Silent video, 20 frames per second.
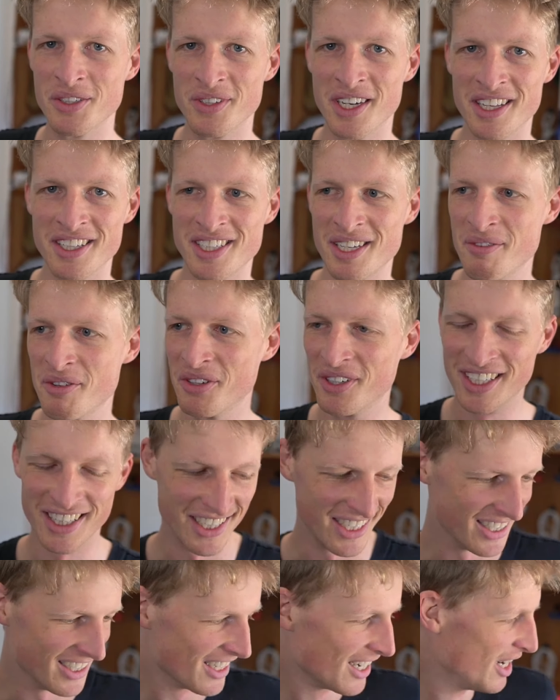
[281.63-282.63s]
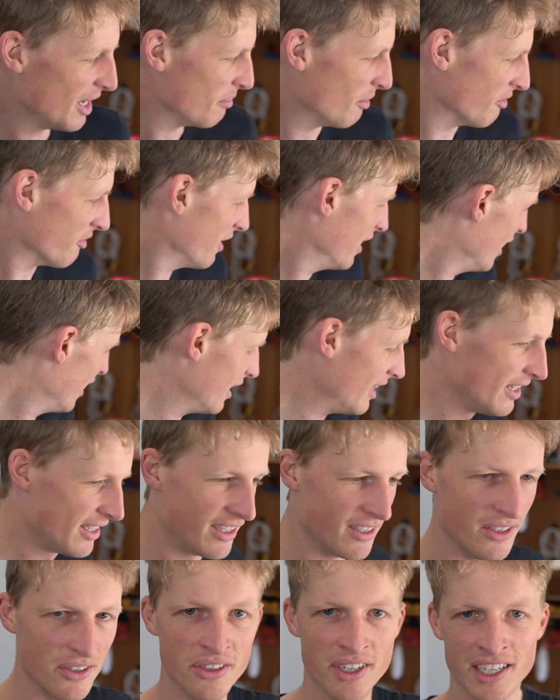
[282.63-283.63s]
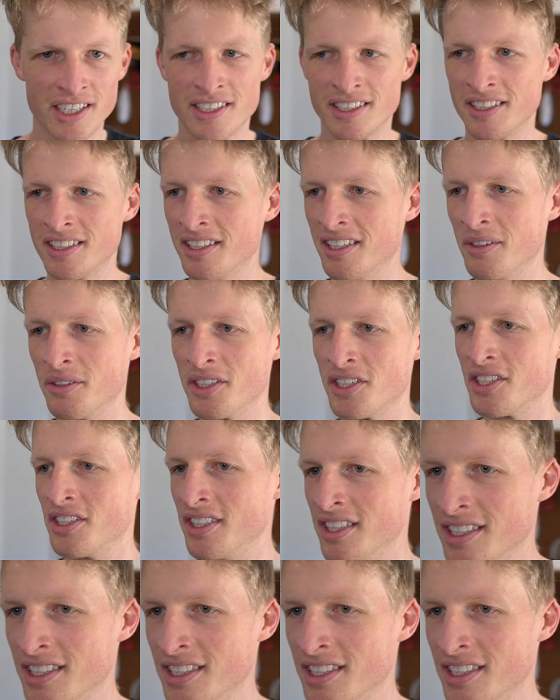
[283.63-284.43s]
do another demo at the end. For now, actually, I want to show